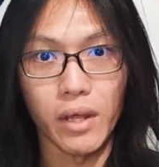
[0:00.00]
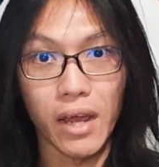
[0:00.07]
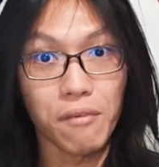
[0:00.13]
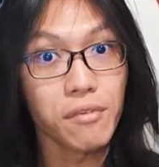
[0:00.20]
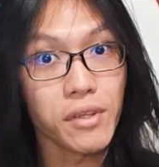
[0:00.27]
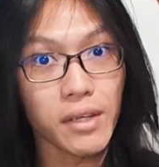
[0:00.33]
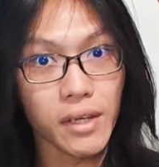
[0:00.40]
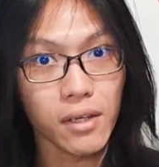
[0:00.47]

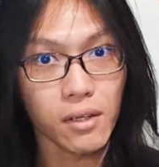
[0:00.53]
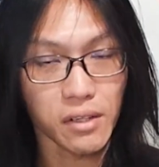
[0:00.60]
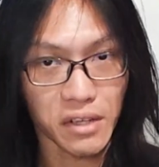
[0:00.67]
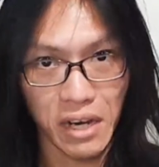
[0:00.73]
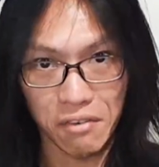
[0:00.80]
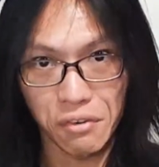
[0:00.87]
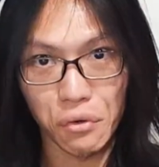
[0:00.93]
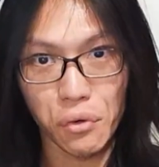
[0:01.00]
Everything,
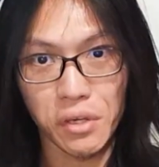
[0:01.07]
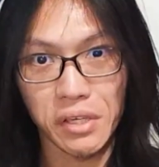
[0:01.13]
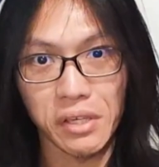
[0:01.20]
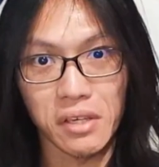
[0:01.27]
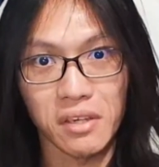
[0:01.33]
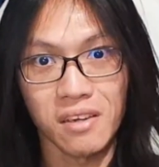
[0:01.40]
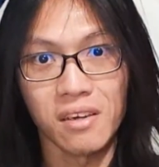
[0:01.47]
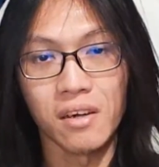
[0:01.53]
karaoke.
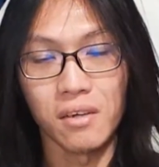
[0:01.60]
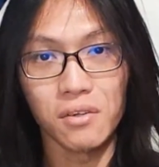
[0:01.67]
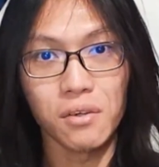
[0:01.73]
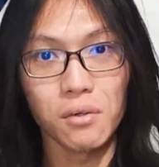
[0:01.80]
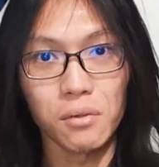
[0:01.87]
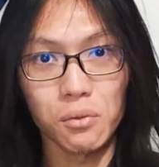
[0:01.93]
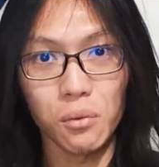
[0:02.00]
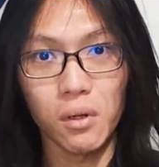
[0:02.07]
You
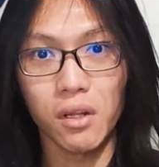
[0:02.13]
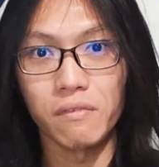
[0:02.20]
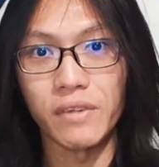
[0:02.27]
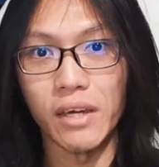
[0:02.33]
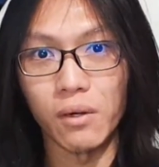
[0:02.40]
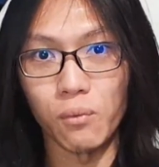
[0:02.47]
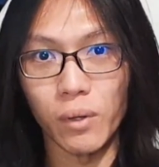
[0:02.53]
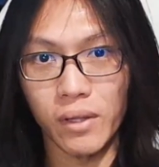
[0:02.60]
could do all of that
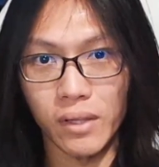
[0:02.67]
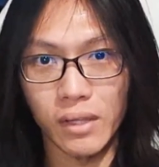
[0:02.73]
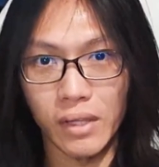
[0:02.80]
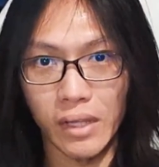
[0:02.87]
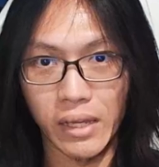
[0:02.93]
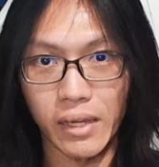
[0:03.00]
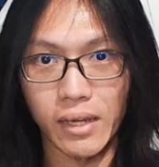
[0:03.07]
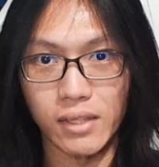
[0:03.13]
in one
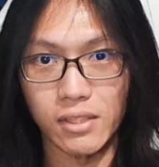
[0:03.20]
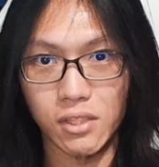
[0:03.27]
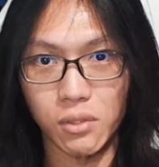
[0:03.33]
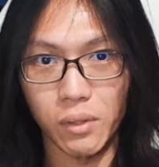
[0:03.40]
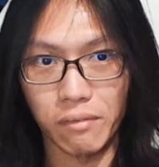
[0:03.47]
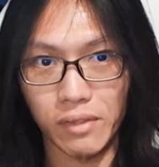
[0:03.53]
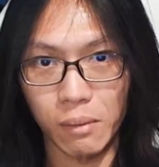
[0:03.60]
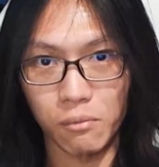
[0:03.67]
day and still
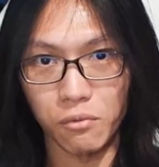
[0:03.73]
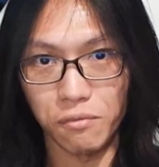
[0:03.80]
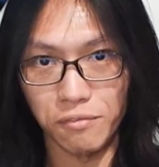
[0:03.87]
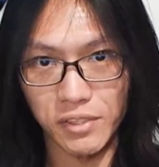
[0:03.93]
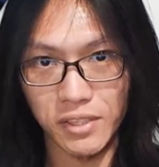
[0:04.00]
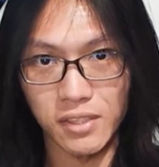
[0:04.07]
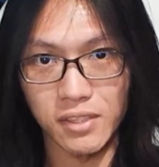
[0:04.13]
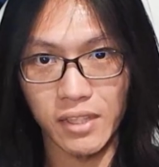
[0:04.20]
have time to
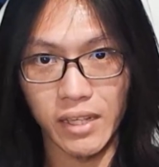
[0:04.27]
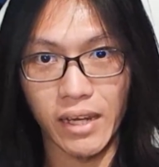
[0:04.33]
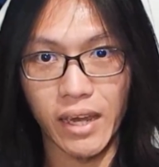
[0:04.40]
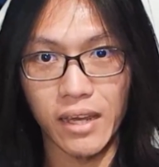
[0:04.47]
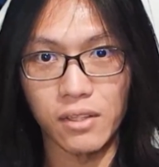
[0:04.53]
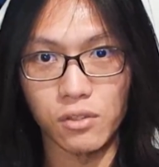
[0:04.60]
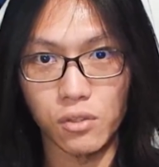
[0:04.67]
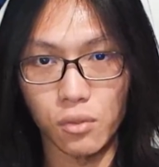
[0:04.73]
visit this thing at the
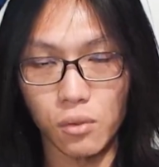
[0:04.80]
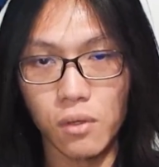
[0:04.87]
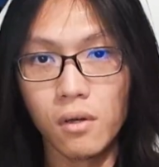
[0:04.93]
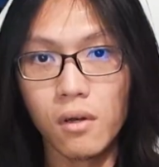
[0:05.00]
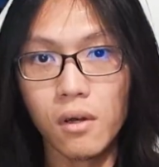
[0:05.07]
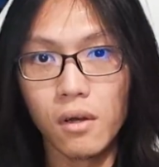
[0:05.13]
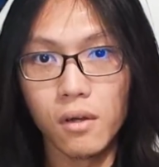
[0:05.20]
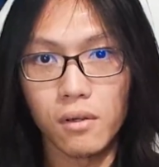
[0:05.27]
end. So
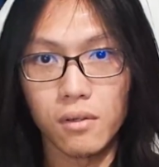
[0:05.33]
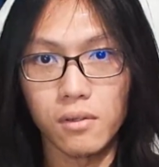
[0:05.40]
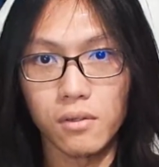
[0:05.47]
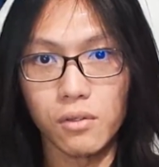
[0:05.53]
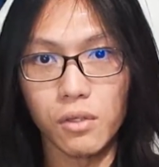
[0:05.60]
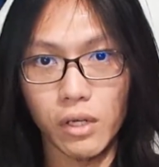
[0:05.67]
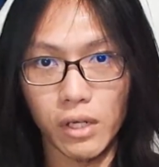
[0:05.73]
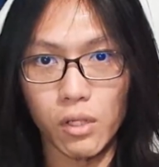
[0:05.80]

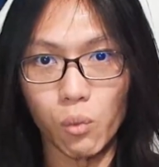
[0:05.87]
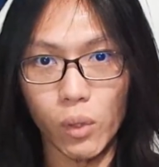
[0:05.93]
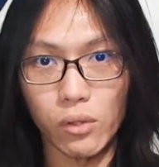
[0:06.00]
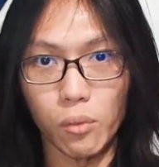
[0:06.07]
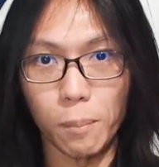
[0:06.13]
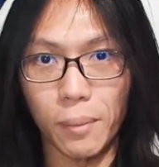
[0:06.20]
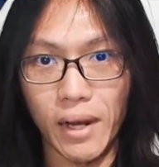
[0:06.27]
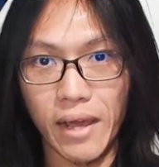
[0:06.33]
you're gonna want to
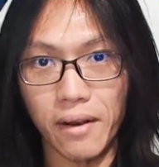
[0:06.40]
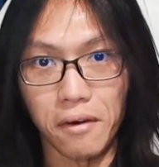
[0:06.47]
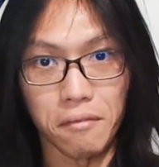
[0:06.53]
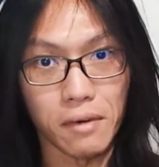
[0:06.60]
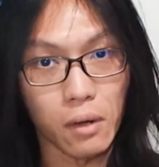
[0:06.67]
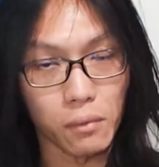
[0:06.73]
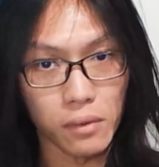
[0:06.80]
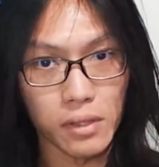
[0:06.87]
plan
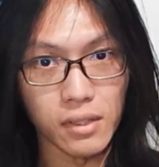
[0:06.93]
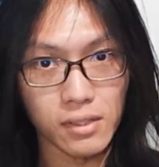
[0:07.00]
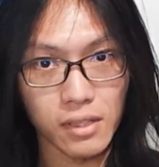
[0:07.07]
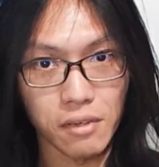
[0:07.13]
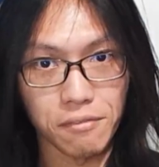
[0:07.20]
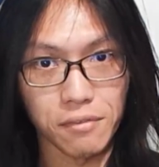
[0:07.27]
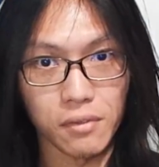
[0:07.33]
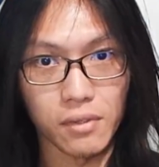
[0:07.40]
around this, I
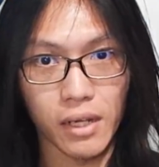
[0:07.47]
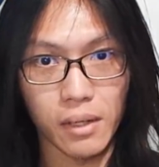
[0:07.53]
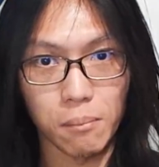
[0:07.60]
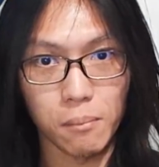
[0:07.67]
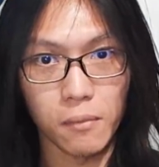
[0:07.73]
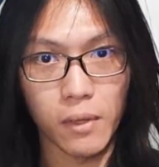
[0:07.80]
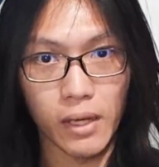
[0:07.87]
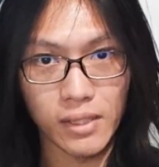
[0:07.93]
feel like,
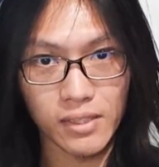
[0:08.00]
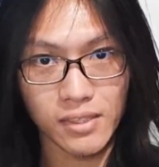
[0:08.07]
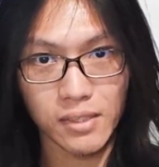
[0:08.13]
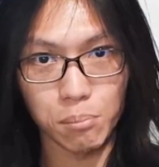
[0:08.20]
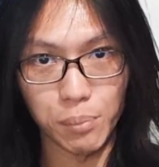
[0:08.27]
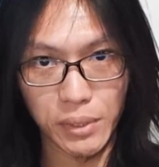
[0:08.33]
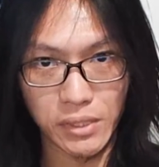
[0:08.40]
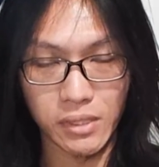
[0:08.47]
and just
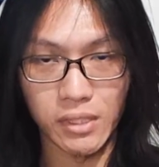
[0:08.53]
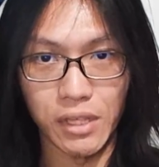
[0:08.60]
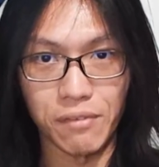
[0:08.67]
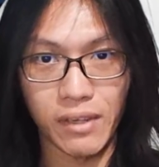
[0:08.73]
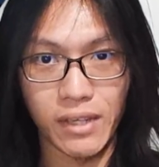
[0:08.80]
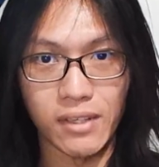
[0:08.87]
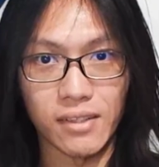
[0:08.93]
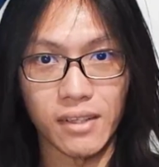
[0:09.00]
be safe and
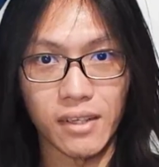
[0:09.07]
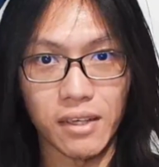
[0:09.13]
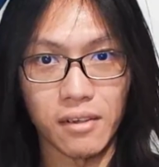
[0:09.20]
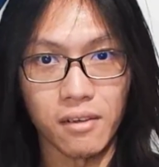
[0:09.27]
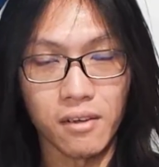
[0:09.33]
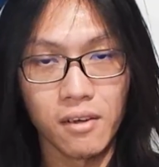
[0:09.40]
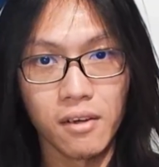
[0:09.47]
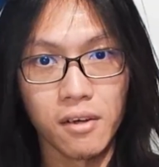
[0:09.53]
get a ticket
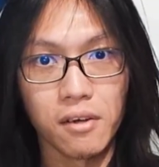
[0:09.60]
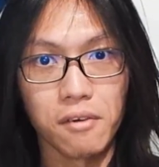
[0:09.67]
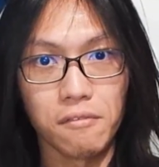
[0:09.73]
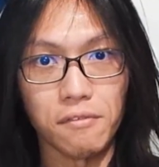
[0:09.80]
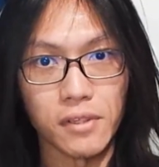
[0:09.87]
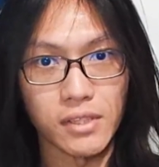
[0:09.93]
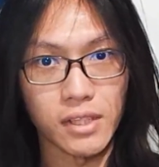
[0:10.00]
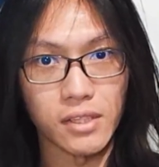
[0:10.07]

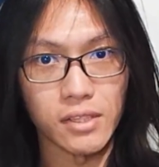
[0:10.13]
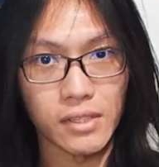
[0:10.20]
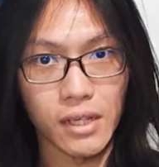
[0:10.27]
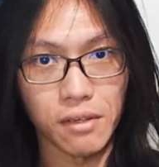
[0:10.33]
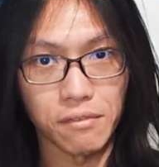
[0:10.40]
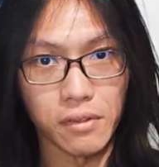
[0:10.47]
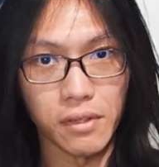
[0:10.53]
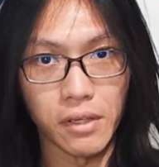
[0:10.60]
first at the start of
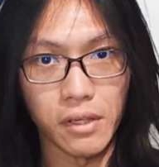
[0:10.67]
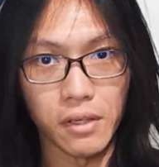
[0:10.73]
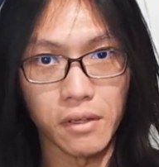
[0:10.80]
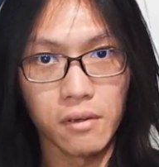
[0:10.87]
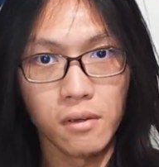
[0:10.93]
the day.